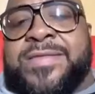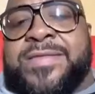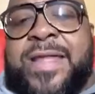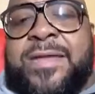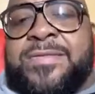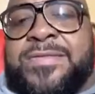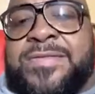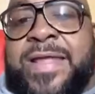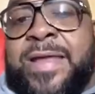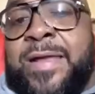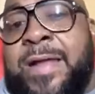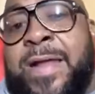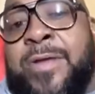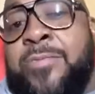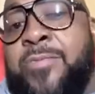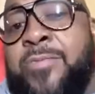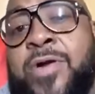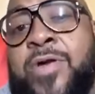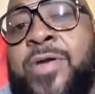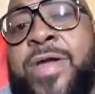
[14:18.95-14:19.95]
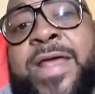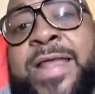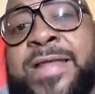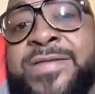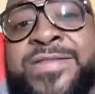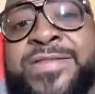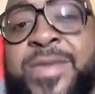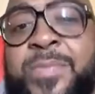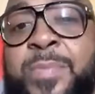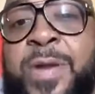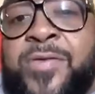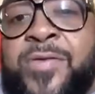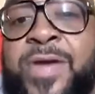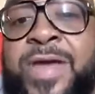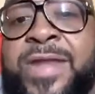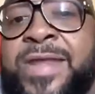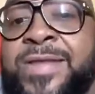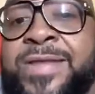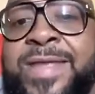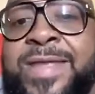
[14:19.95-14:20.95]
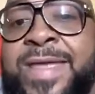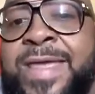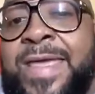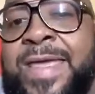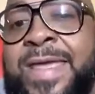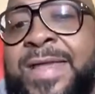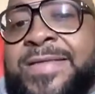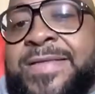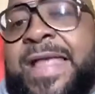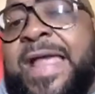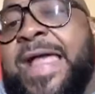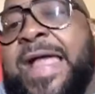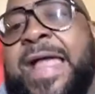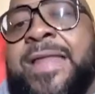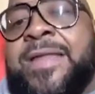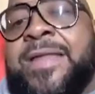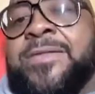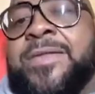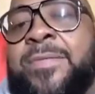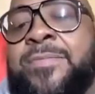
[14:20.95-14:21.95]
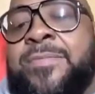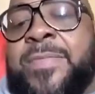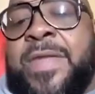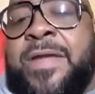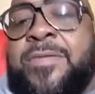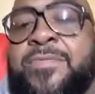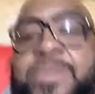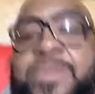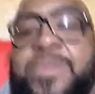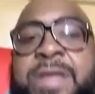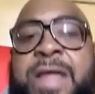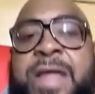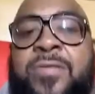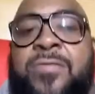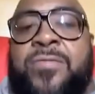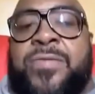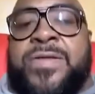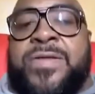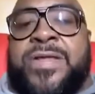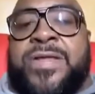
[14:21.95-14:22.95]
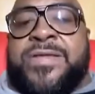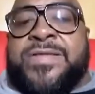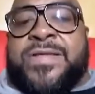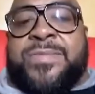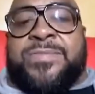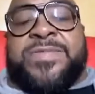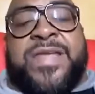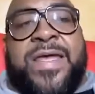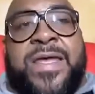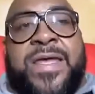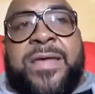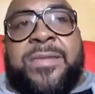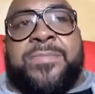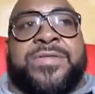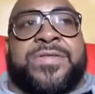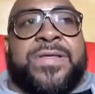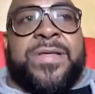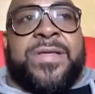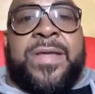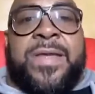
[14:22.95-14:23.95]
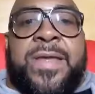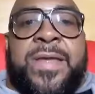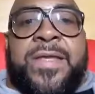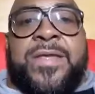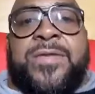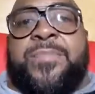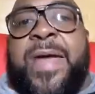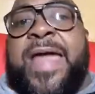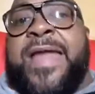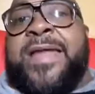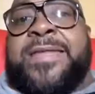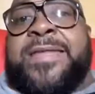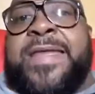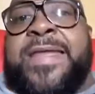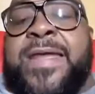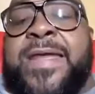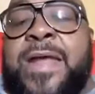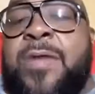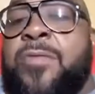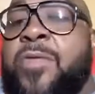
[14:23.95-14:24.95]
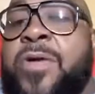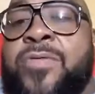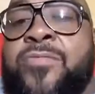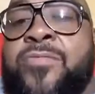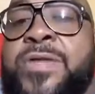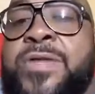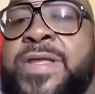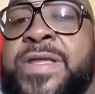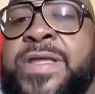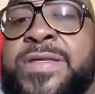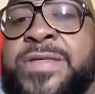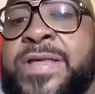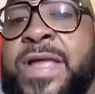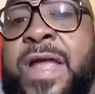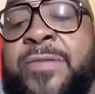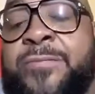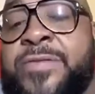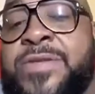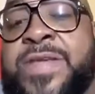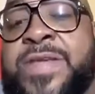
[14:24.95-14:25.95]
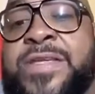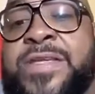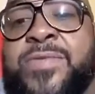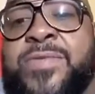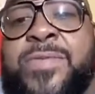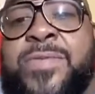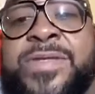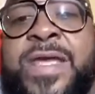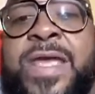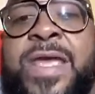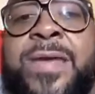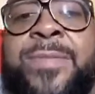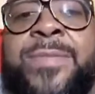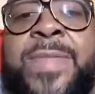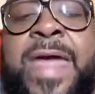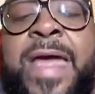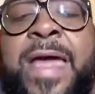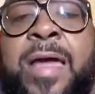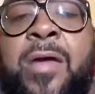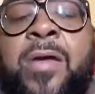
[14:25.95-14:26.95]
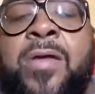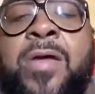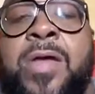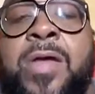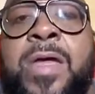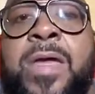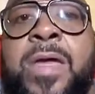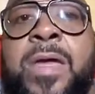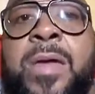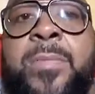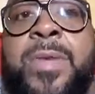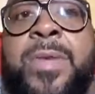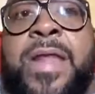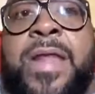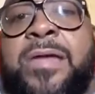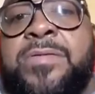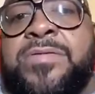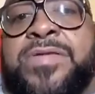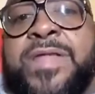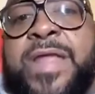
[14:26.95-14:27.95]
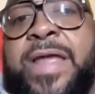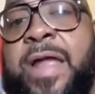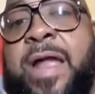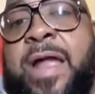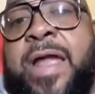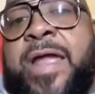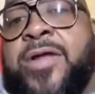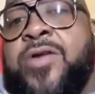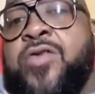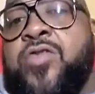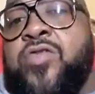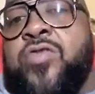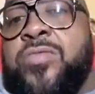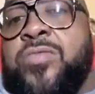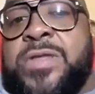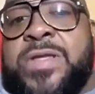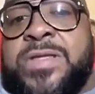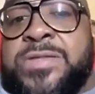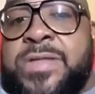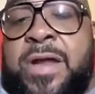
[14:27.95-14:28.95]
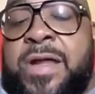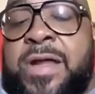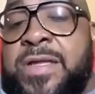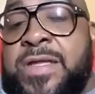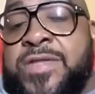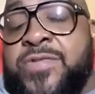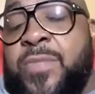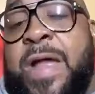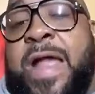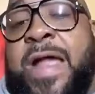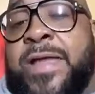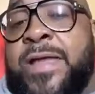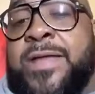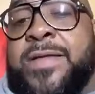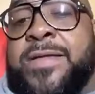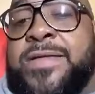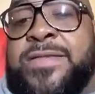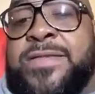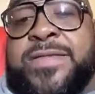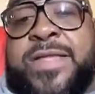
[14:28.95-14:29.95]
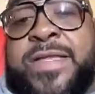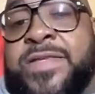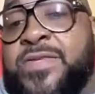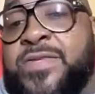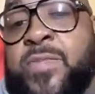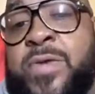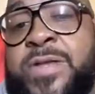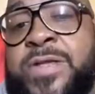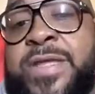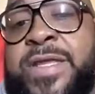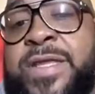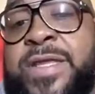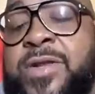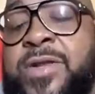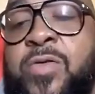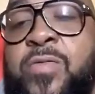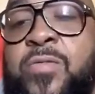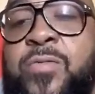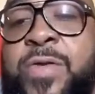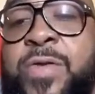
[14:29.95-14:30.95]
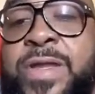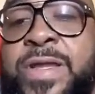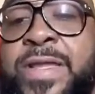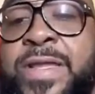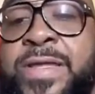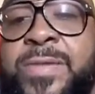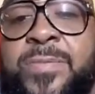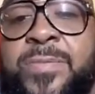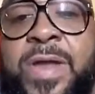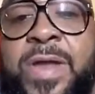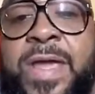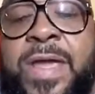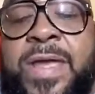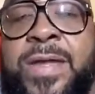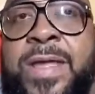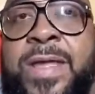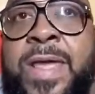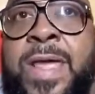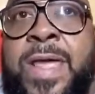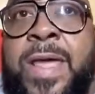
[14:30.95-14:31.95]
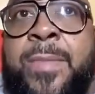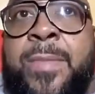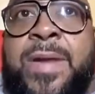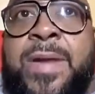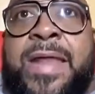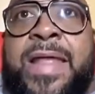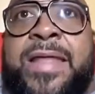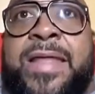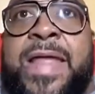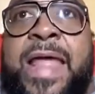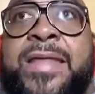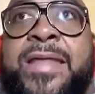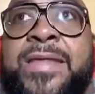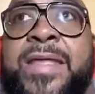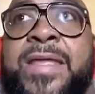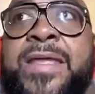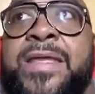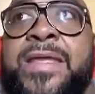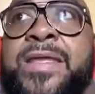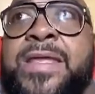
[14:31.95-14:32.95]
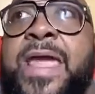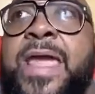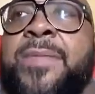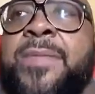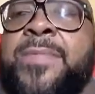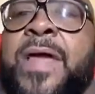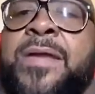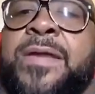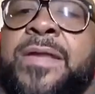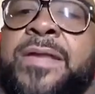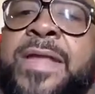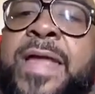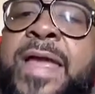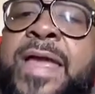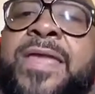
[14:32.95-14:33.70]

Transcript: And I was like, all right, well, go ahead. I'll just get my credit. Because I don't really, sometimes back then I wasn't really as confrontational as I am now. But I was just like, all right, cool. Let's rock it. Because I just wanted to get it over with and get the bread. But I think it came down the line.